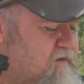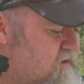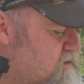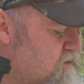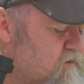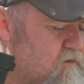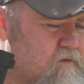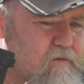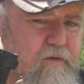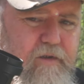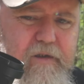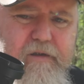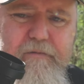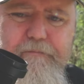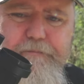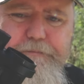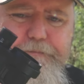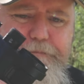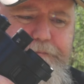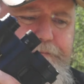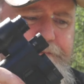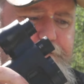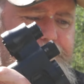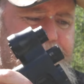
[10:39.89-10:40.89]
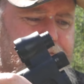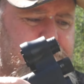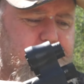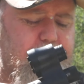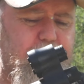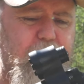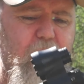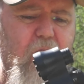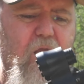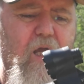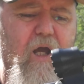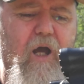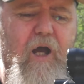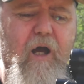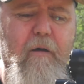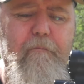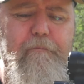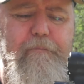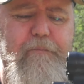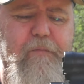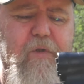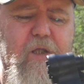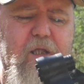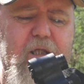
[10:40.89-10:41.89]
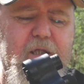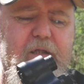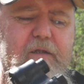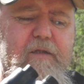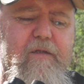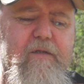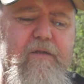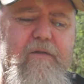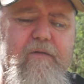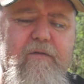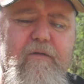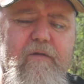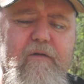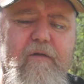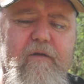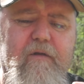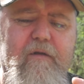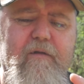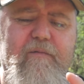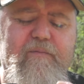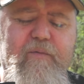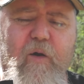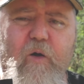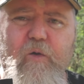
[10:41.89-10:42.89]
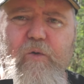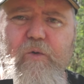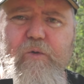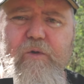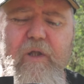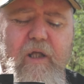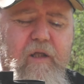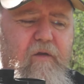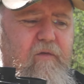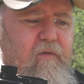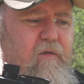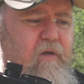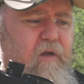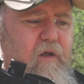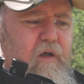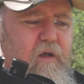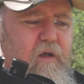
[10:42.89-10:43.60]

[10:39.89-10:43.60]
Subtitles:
do it, is the focal length.